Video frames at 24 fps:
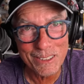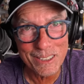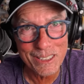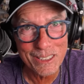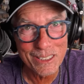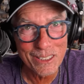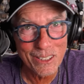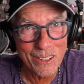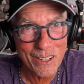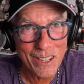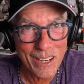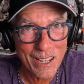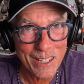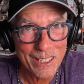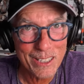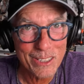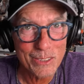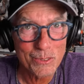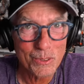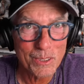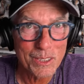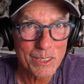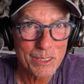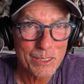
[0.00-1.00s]
You know how it
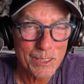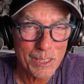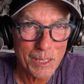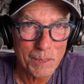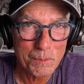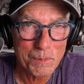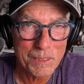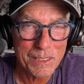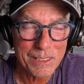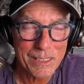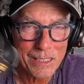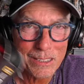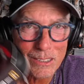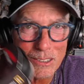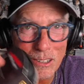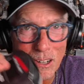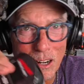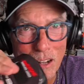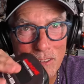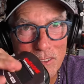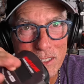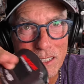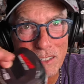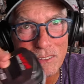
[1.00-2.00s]
is with these companies. They start
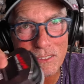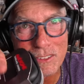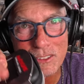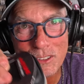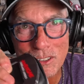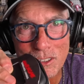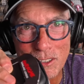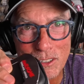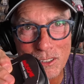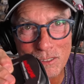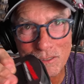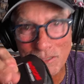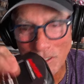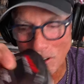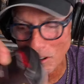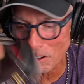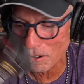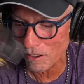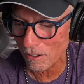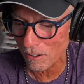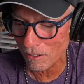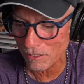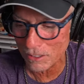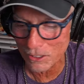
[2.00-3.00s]
off giving you
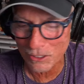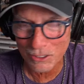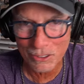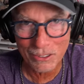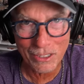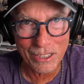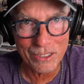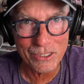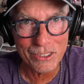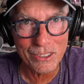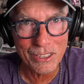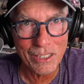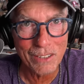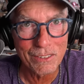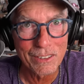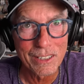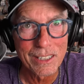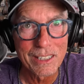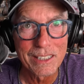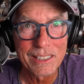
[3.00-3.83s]
all this great stuff,